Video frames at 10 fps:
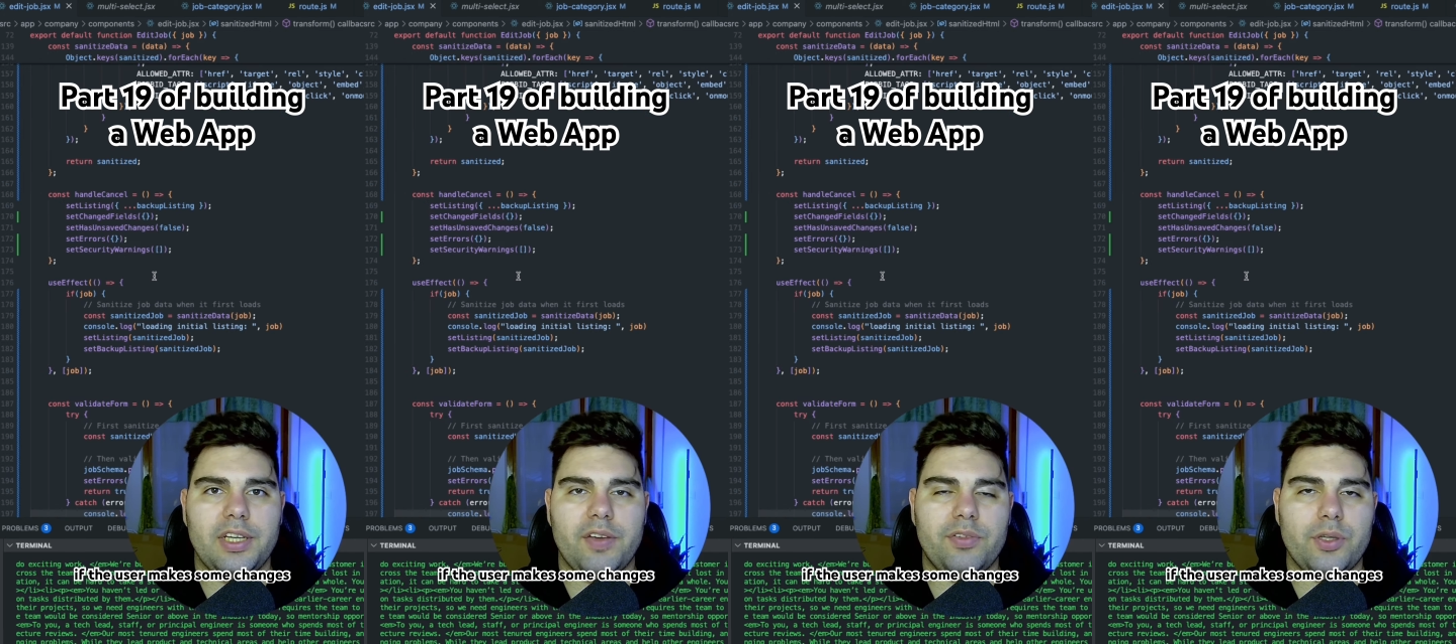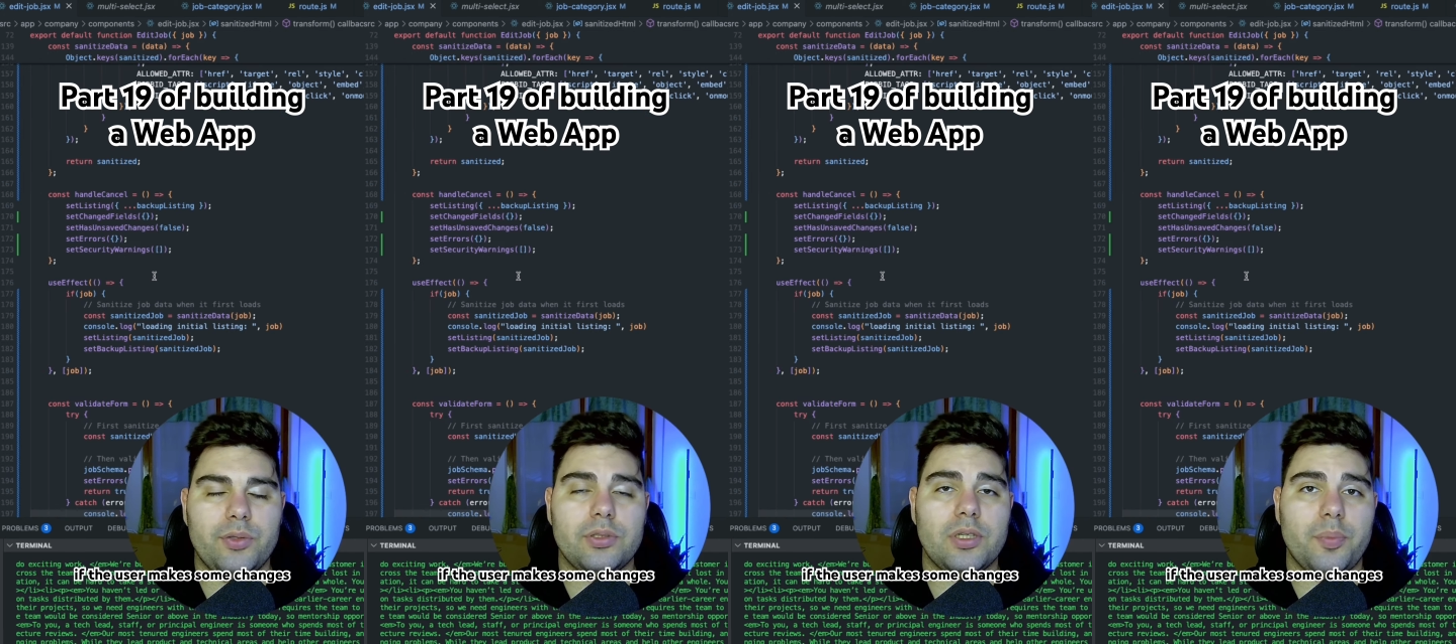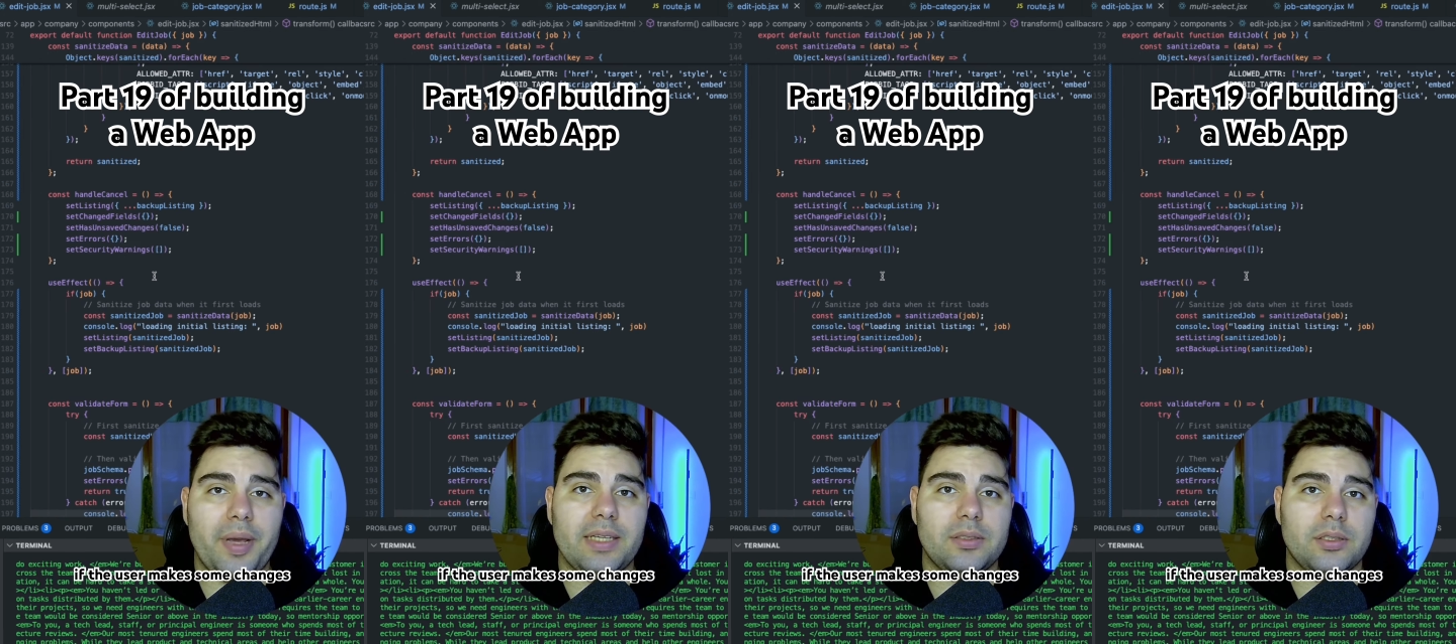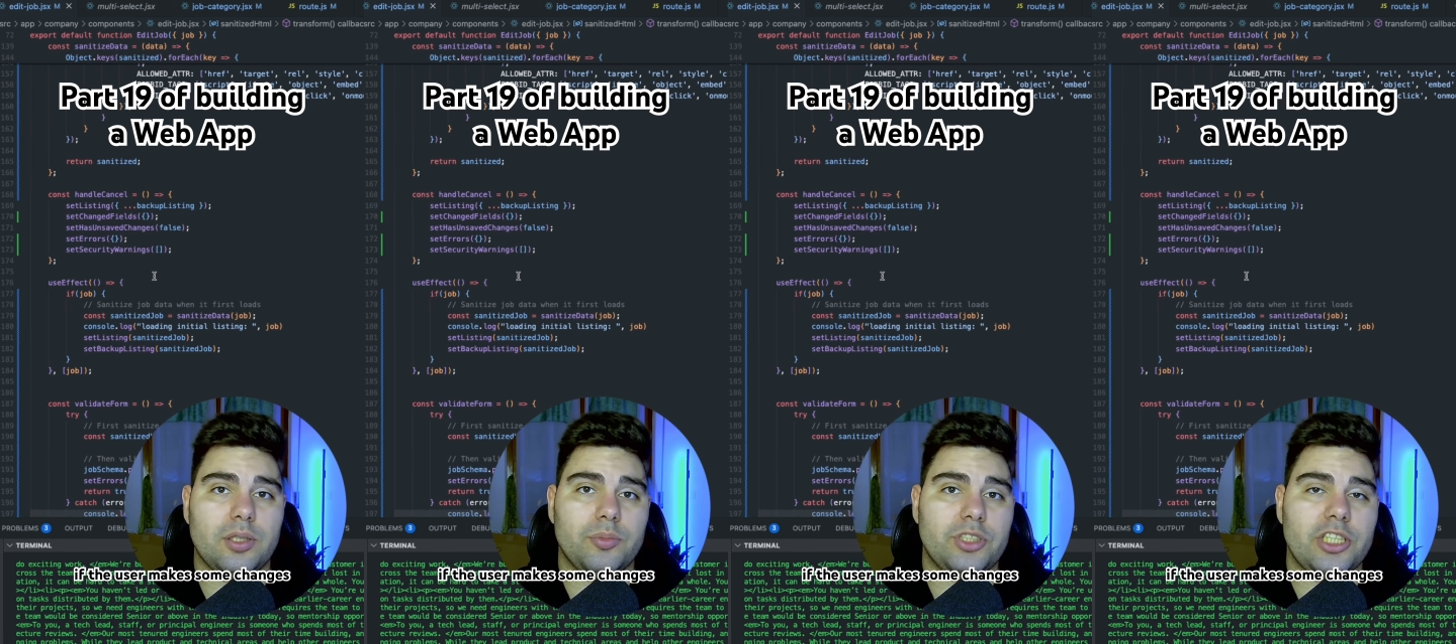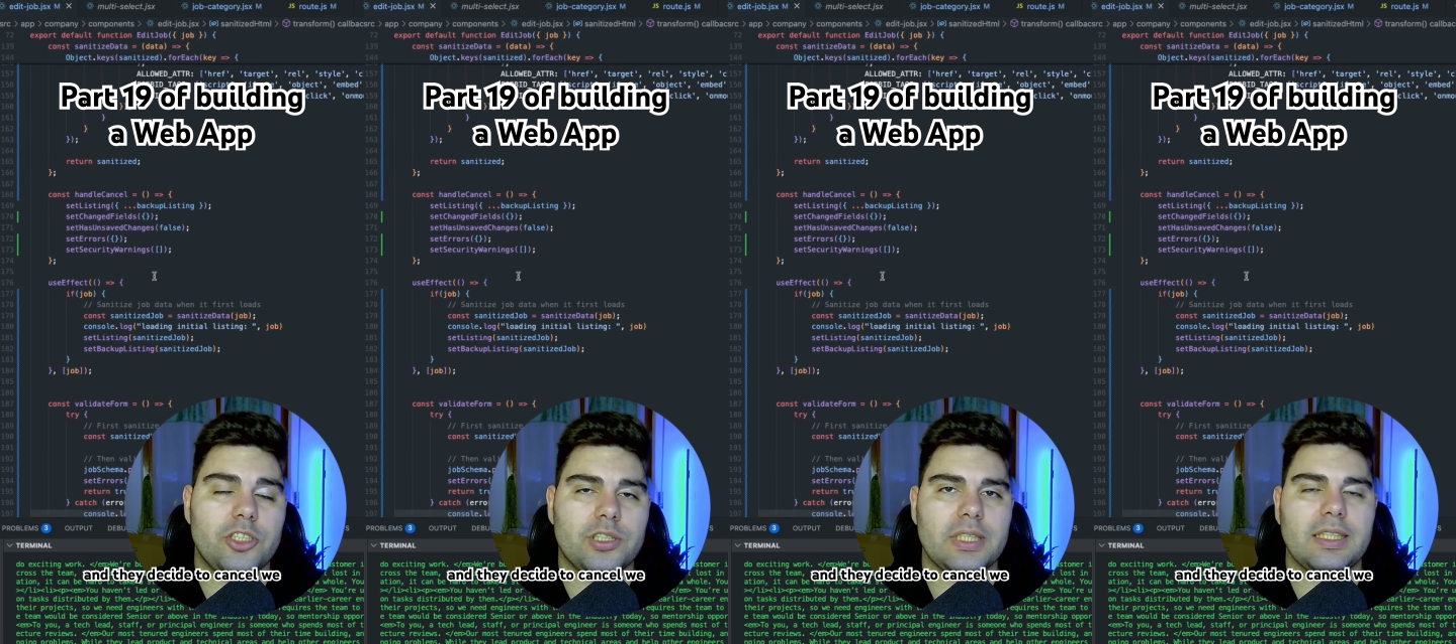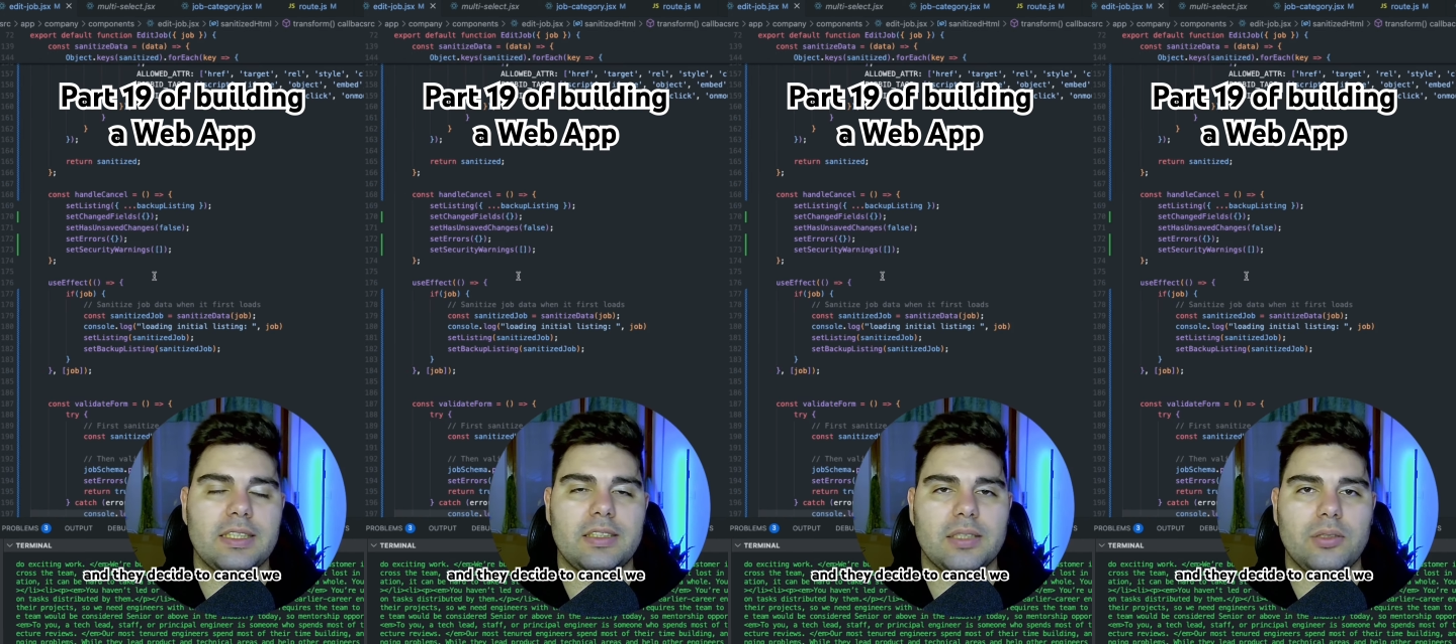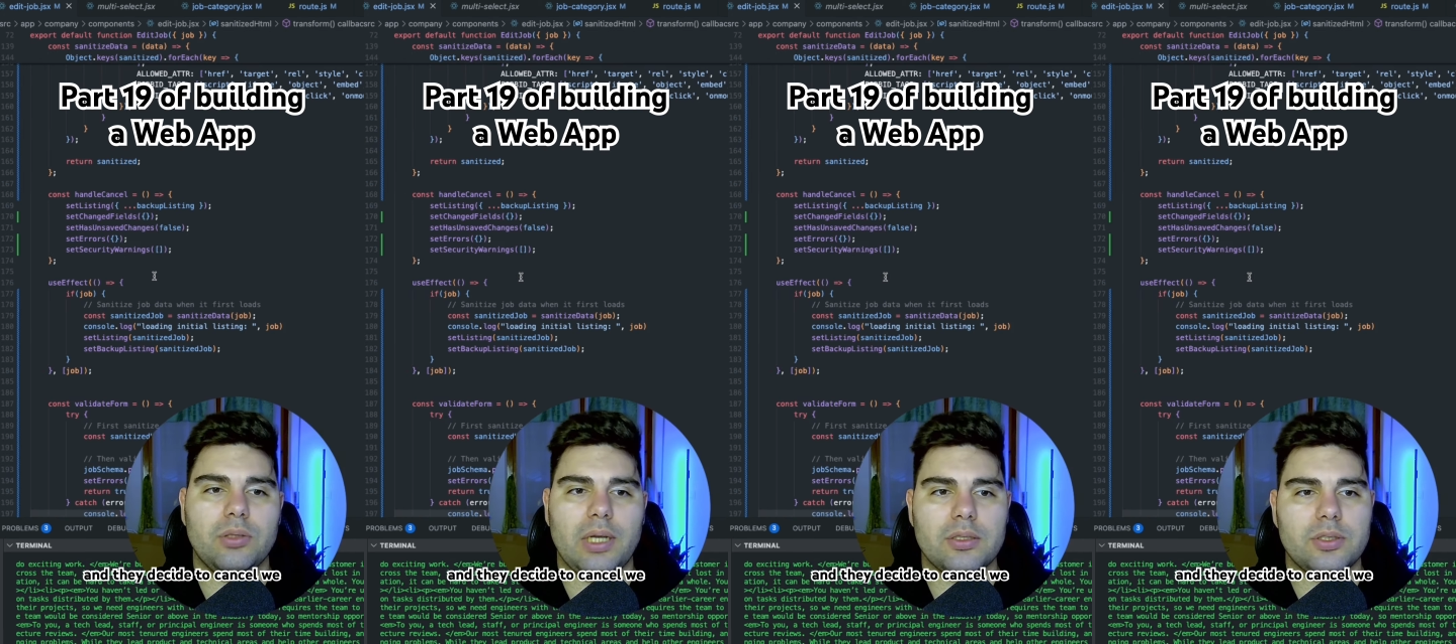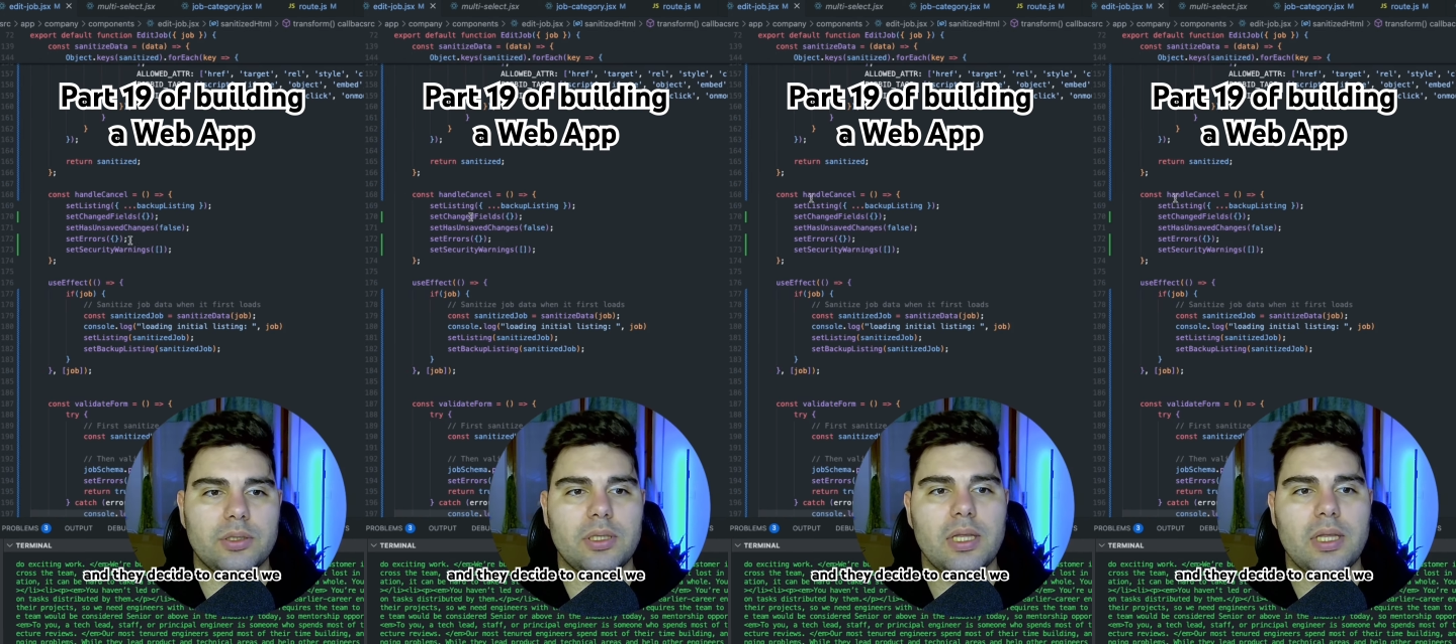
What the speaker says: If the user makes some changes and they decide to cancel,